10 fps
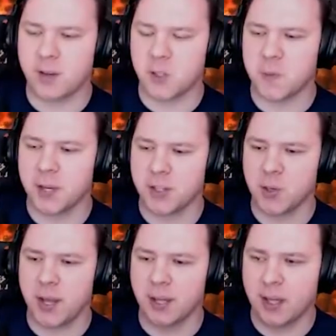just because you
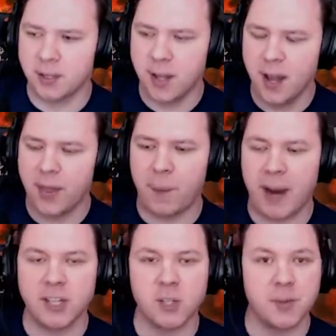can get the
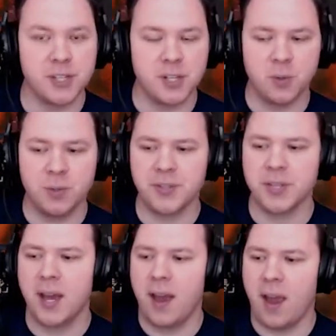practice plus the duels,
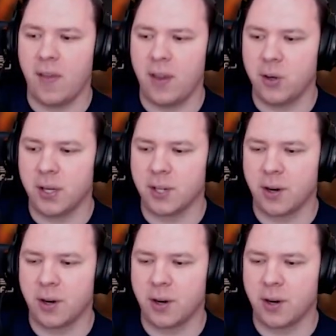and then you can get the harder